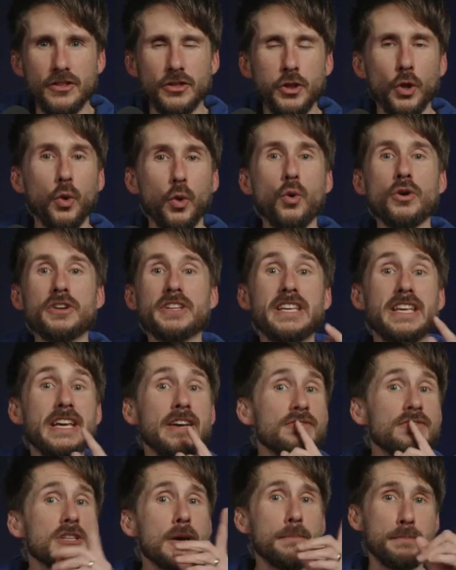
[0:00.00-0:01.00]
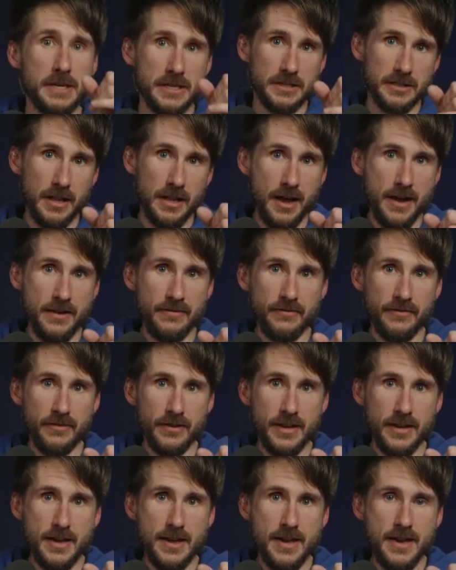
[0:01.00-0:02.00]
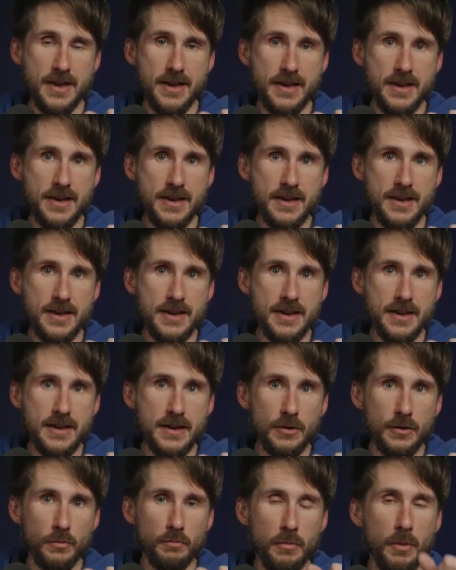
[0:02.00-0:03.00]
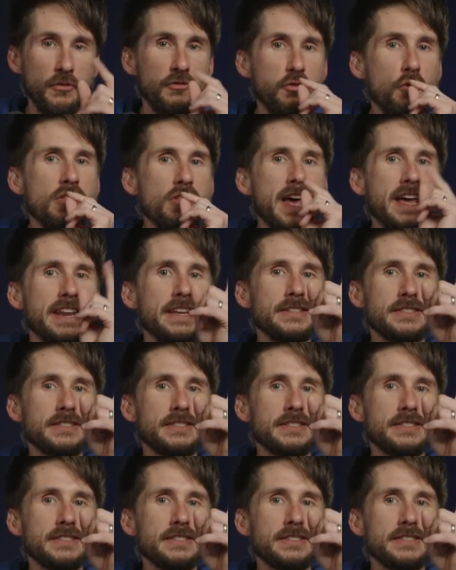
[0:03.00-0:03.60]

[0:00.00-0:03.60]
The Lord gives up his life but before that,